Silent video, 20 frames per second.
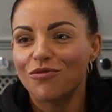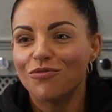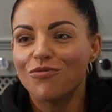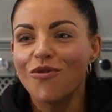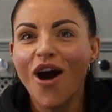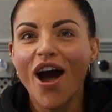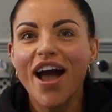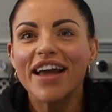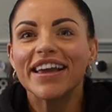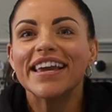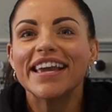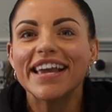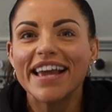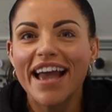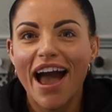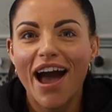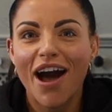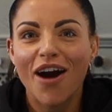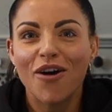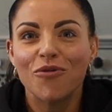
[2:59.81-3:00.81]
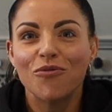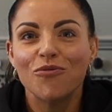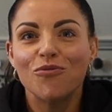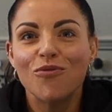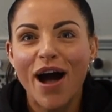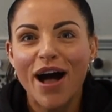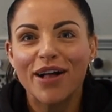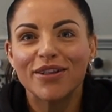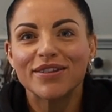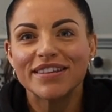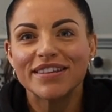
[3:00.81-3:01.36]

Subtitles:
working out well